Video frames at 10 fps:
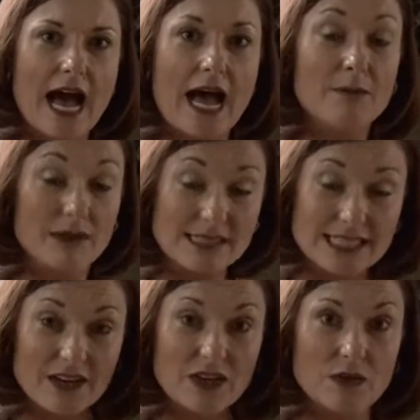I must
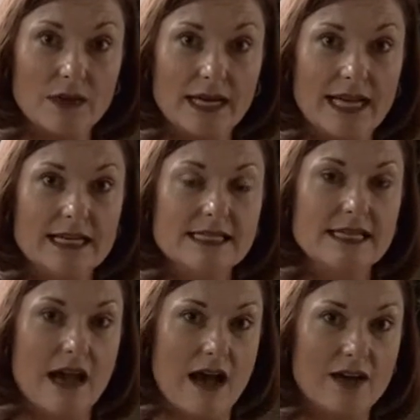tell you, it is
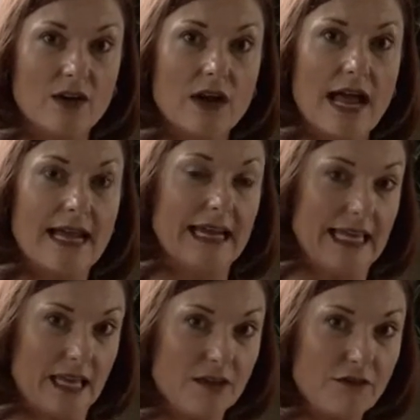an honor and a
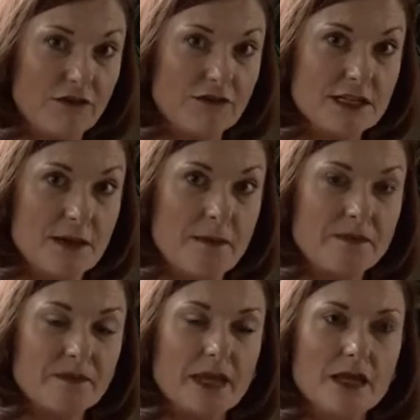gift
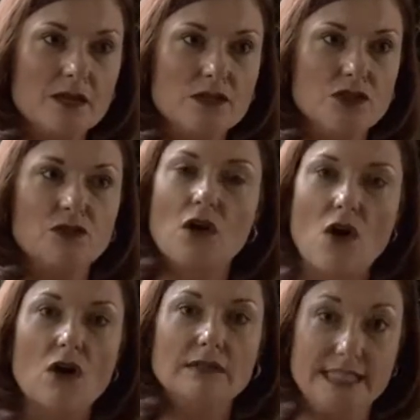to
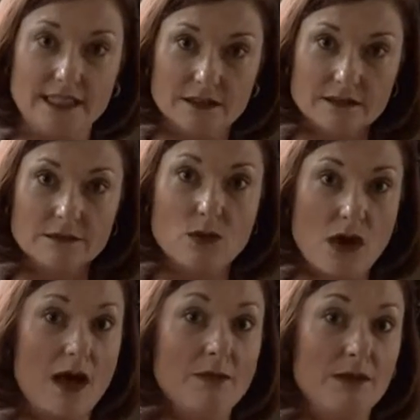call Neil
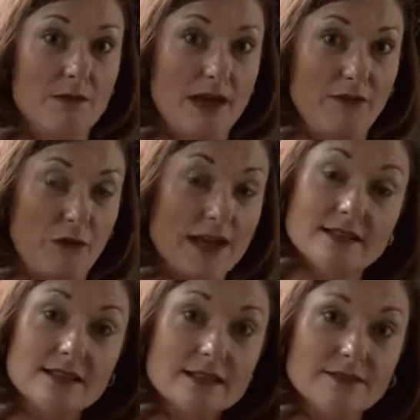Mohammed my
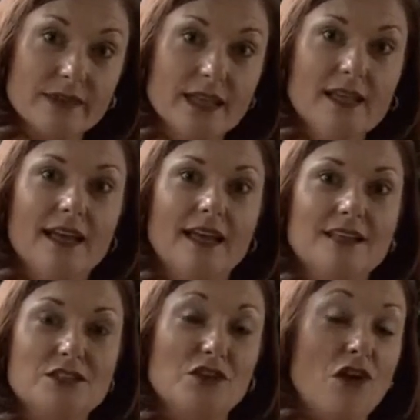friend,
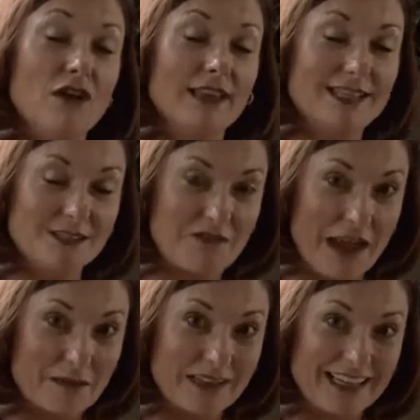to call his
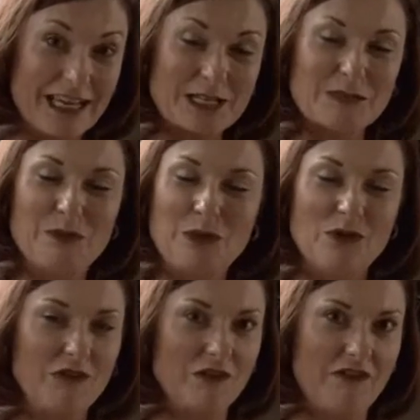family, his
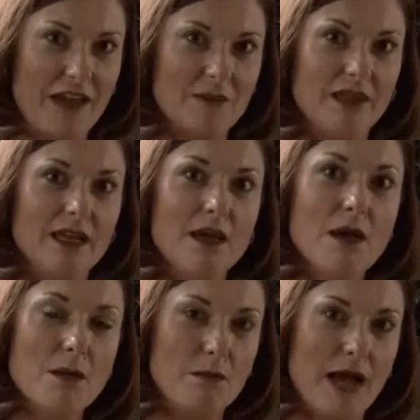beautiful family,
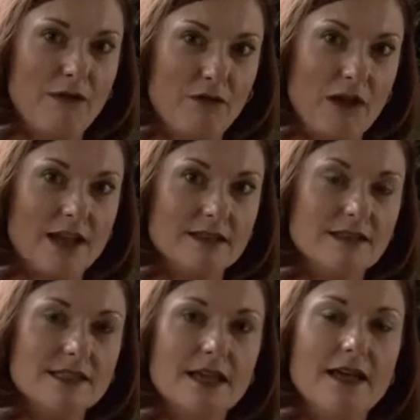my
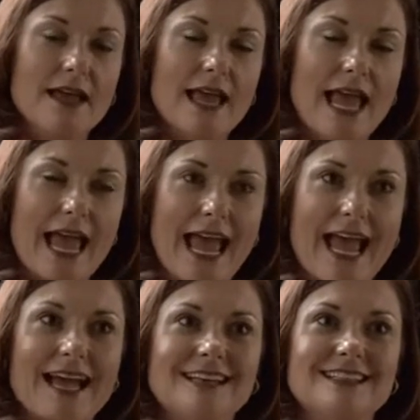friends.
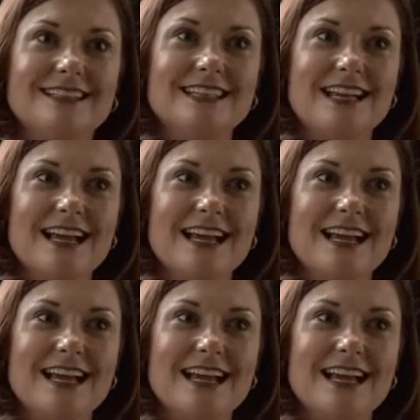And